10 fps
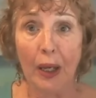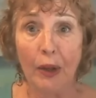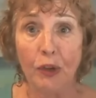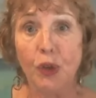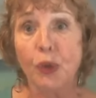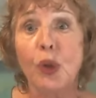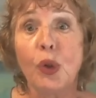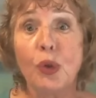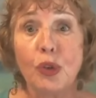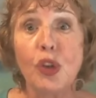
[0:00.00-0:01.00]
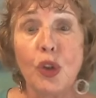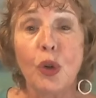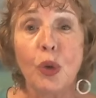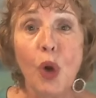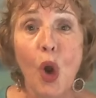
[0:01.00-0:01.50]
true
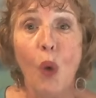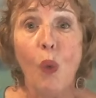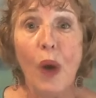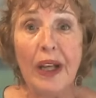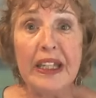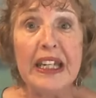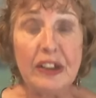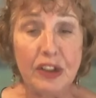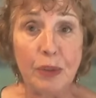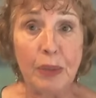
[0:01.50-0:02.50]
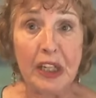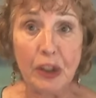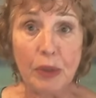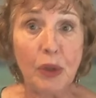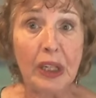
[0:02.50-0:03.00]
to what needs to be
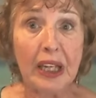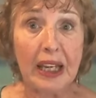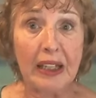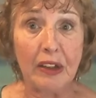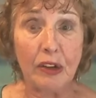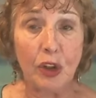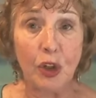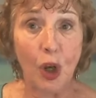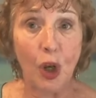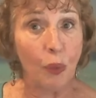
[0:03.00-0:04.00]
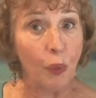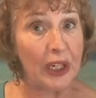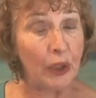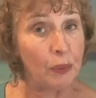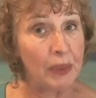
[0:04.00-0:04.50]
communicated? We
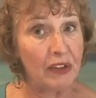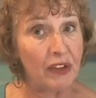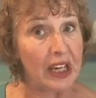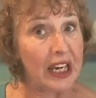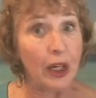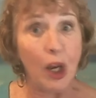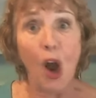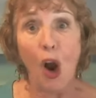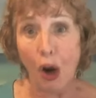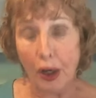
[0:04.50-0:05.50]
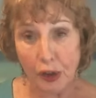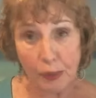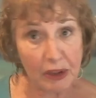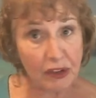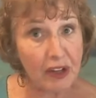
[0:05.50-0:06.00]
could be seeing
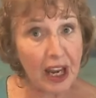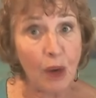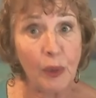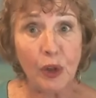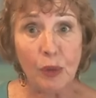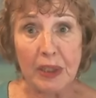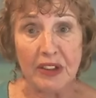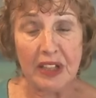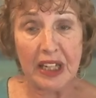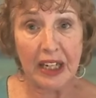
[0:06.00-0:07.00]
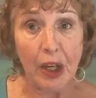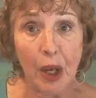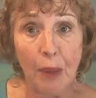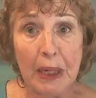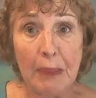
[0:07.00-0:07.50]
arguments now. We could be seeing
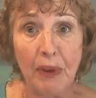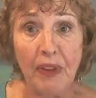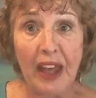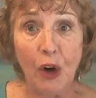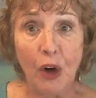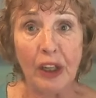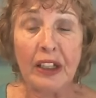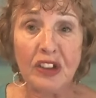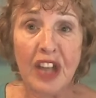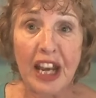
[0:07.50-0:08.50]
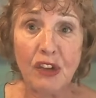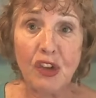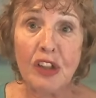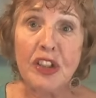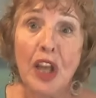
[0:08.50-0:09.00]
people that are
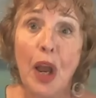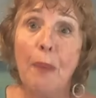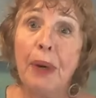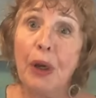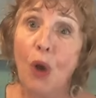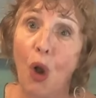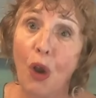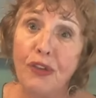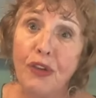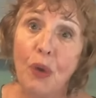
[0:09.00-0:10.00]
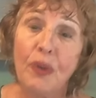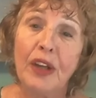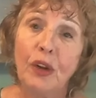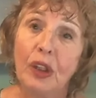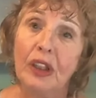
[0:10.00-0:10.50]
contentious, but also that
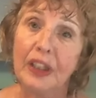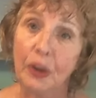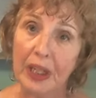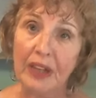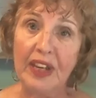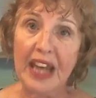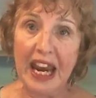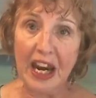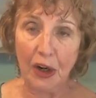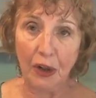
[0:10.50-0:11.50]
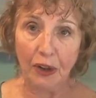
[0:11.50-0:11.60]
are clearing the air,